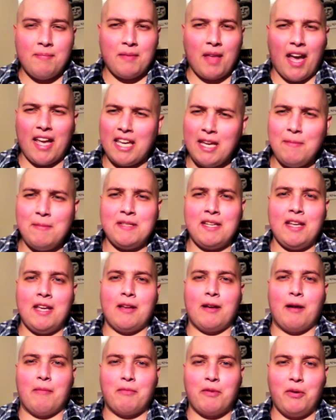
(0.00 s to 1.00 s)
I keep
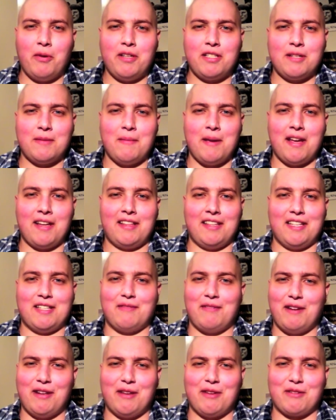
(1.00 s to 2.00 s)
saying I'm going to make these
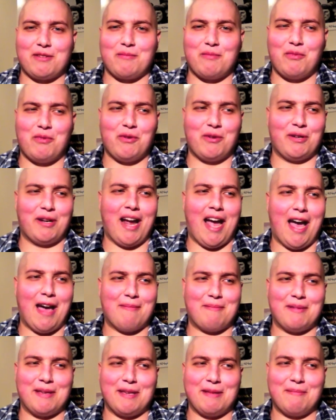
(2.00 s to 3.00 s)
videos more
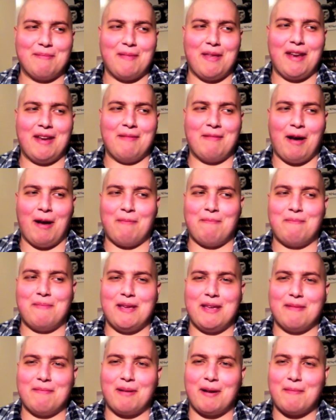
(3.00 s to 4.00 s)
happy and
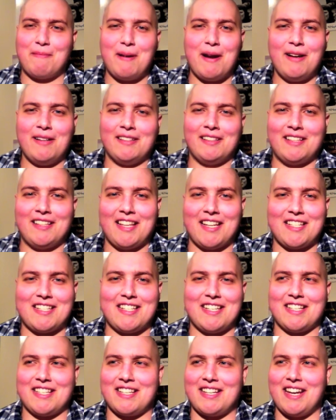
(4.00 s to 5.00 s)
upbeat, but apparently that's
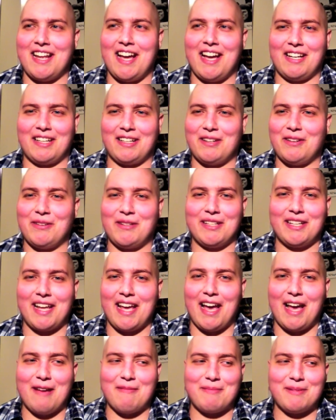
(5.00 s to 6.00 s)
just not going to
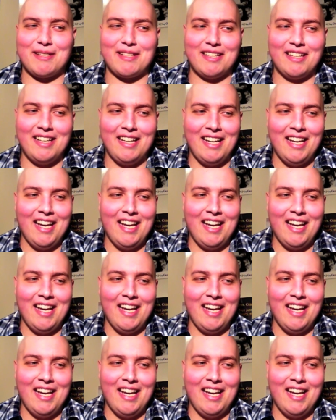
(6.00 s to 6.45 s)
happen.